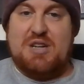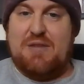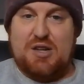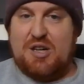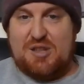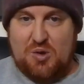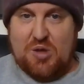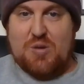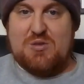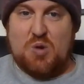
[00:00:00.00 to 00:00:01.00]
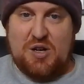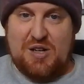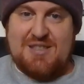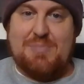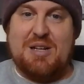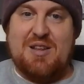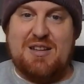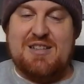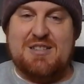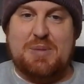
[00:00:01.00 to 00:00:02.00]
We're definitely not the only ones working on something
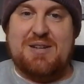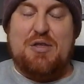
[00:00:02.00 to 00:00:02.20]
like this.